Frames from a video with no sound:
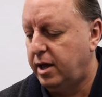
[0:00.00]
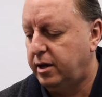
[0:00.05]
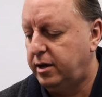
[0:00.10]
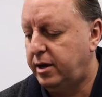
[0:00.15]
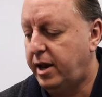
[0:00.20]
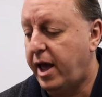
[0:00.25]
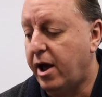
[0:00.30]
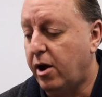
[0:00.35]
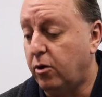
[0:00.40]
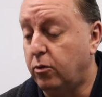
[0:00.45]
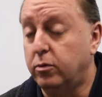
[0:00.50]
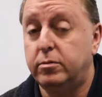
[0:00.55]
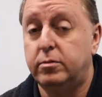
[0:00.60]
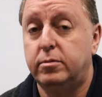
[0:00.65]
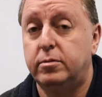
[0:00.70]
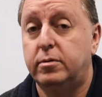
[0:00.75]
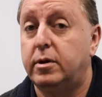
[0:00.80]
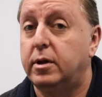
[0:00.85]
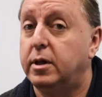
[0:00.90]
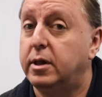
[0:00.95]
Now,
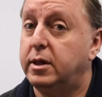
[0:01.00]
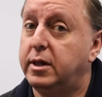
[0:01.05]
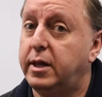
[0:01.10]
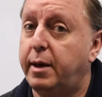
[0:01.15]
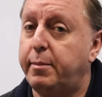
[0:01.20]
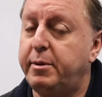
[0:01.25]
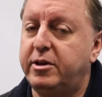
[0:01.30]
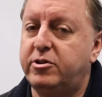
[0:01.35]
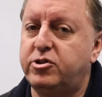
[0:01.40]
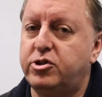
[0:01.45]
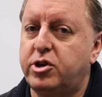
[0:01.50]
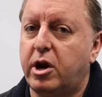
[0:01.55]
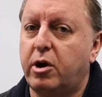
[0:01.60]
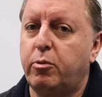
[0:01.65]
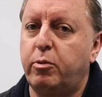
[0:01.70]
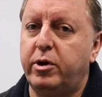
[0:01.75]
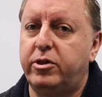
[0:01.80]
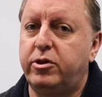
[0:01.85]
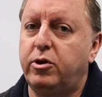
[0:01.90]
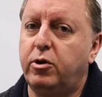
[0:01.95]
let me share
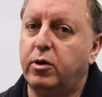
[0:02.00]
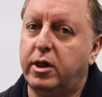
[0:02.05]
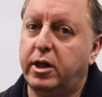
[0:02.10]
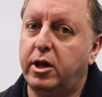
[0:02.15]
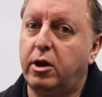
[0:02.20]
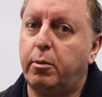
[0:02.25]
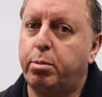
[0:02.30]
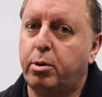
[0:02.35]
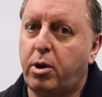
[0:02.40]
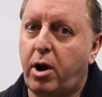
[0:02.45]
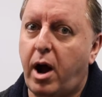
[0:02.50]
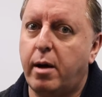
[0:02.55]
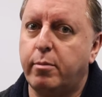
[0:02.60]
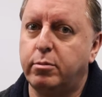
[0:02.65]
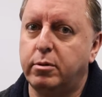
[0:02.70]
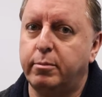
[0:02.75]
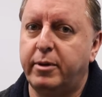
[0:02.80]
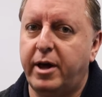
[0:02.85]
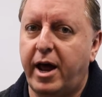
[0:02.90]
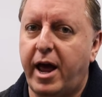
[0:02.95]
with you a little
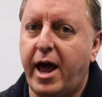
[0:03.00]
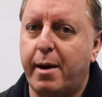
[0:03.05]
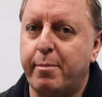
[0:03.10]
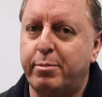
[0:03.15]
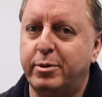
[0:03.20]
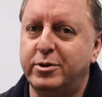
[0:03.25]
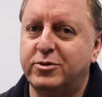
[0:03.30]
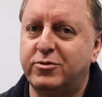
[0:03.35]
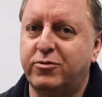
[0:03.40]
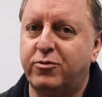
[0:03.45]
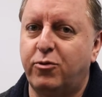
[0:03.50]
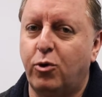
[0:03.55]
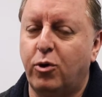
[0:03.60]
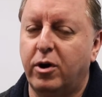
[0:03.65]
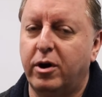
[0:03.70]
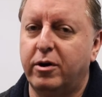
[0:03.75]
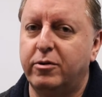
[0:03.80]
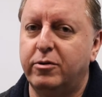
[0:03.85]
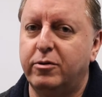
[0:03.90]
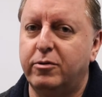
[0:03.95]
problem that happens
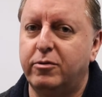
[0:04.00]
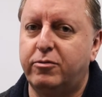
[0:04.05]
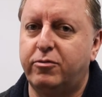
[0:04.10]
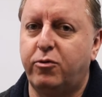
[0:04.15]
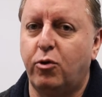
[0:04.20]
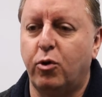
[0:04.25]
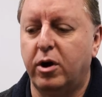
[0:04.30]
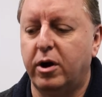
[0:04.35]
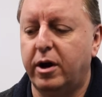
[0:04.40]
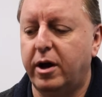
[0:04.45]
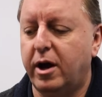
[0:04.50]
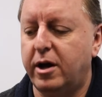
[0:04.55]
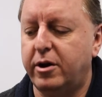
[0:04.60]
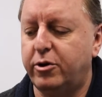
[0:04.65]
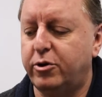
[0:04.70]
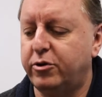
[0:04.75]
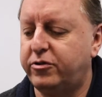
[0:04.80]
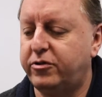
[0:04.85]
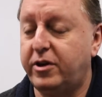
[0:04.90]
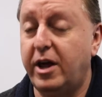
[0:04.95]
for
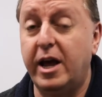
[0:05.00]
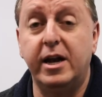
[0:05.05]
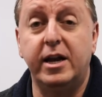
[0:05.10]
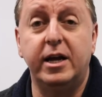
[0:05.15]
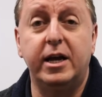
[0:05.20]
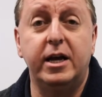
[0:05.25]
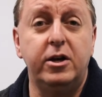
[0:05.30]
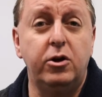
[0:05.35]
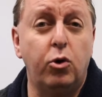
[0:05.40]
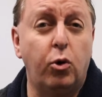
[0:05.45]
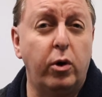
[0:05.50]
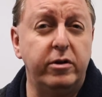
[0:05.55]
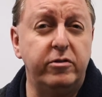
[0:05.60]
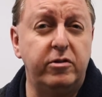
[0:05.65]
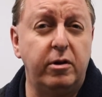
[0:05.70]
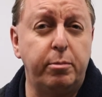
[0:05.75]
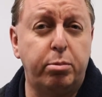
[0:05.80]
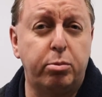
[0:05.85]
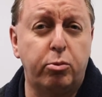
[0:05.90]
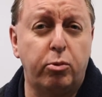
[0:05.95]
understanding in
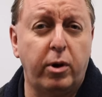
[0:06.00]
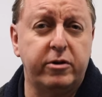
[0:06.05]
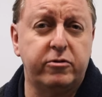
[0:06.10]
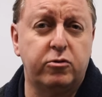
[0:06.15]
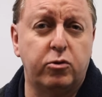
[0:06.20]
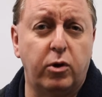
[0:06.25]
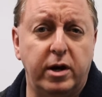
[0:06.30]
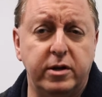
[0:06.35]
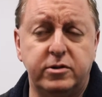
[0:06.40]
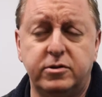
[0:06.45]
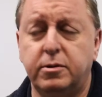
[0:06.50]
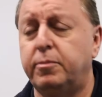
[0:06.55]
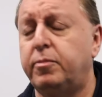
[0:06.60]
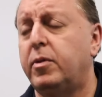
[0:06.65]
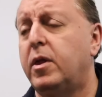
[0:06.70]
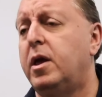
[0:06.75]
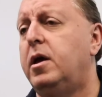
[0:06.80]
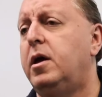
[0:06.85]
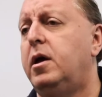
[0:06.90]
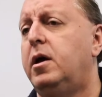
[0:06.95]
noisy restaurants.
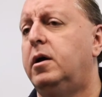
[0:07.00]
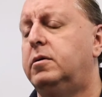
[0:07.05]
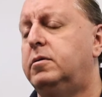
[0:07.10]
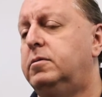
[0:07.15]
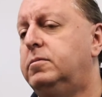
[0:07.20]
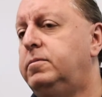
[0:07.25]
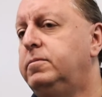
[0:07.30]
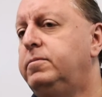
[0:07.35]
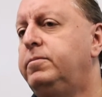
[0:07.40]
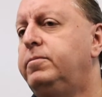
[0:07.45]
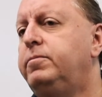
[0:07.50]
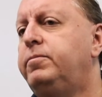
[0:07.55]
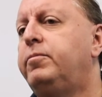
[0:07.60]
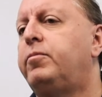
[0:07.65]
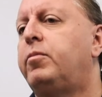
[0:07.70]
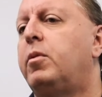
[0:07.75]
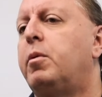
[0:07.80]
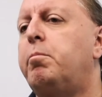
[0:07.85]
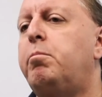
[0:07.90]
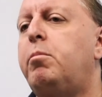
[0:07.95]

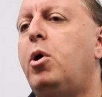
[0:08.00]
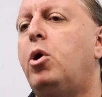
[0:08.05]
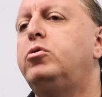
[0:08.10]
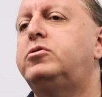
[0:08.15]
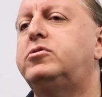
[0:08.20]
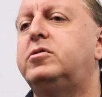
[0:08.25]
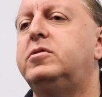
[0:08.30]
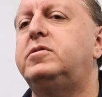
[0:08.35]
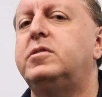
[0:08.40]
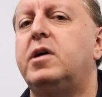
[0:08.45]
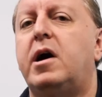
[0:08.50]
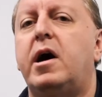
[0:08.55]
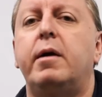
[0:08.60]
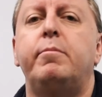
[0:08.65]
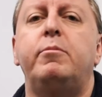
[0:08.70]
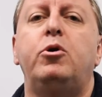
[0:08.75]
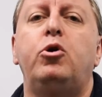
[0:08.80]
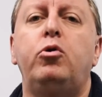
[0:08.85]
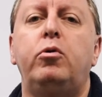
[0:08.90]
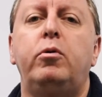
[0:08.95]
Most of the
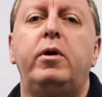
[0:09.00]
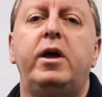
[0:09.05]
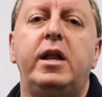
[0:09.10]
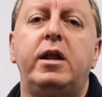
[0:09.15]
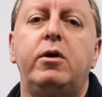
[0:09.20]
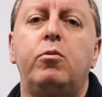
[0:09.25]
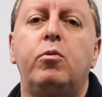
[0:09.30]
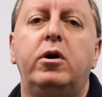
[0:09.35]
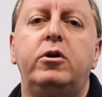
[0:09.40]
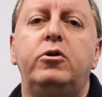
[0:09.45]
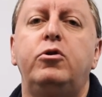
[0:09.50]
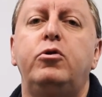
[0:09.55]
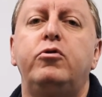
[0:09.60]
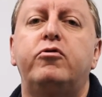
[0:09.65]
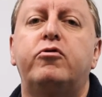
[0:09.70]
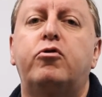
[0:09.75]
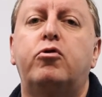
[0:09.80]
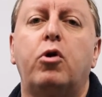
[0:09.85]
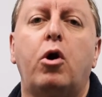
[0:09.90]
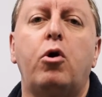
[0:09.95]
time, anyone who's
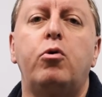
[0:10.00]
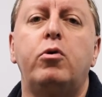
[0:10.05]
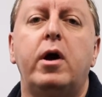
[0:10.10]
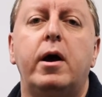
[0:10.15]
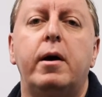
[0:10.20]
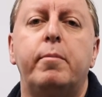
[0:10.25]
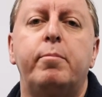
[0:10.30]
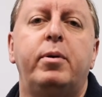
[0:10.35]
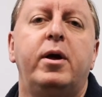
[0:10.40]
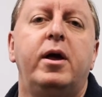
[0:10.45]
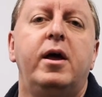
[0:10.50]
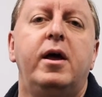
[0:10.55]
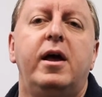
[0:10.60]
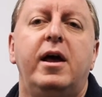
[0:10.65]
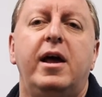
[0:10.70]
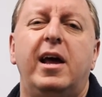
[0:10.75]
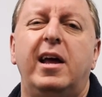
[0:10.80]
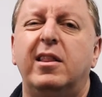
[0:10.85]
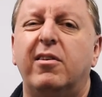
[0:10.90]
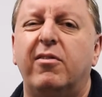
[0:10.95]
grown up
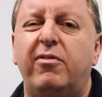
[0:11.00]
in the